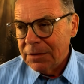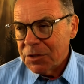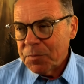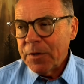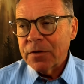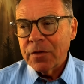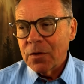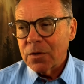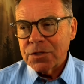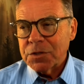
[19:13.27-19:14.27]
Spirit of the
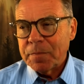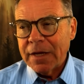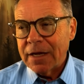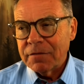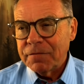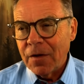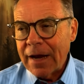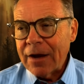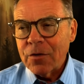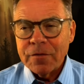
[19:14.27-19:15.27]
Lord just began to fall.
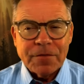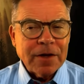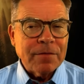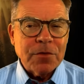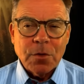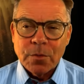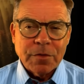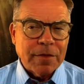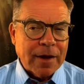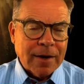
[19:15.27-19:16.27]
I don't know if any of you were
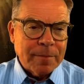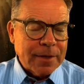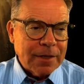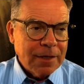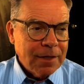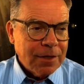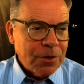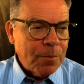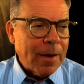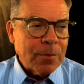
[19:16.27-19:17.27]
there, but
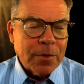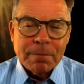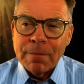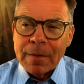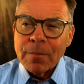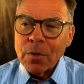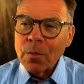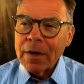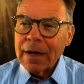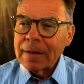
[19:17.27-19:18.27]
you may remember
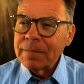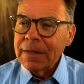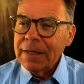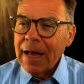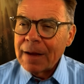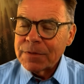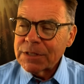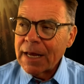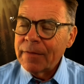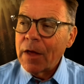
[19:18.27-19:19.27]
what I'm
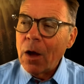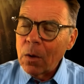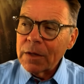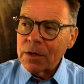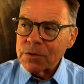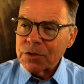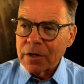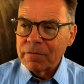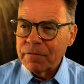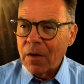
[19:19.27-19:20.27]
saying. The Holy Ghost
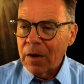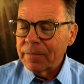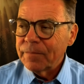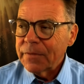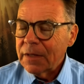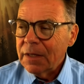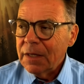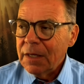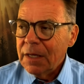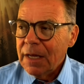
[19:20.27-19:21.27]
started
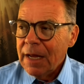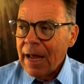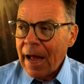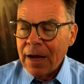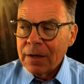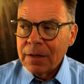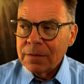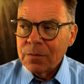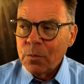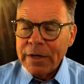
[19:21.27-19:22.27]
falling.
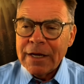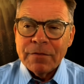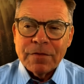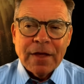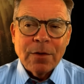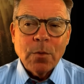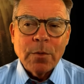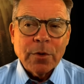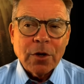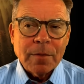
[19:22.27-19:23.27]
We didn't think we
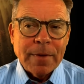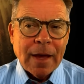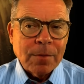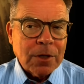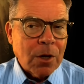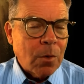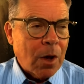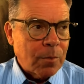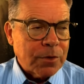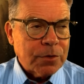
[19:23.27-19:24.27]
were going to be able to go
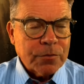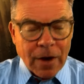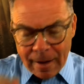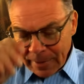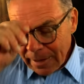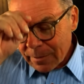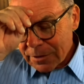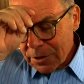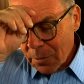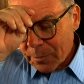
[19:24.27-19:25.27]
on with the drama. It
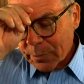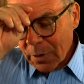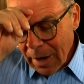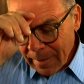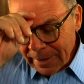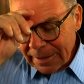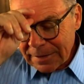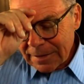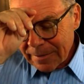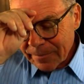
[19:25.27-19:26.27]
was so prominent
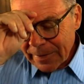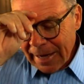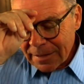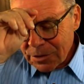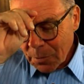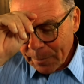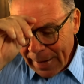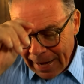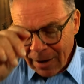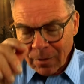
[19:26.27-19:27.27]
and so
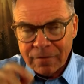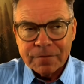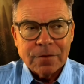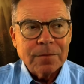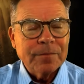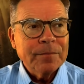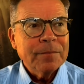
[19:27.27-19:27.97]
powerful.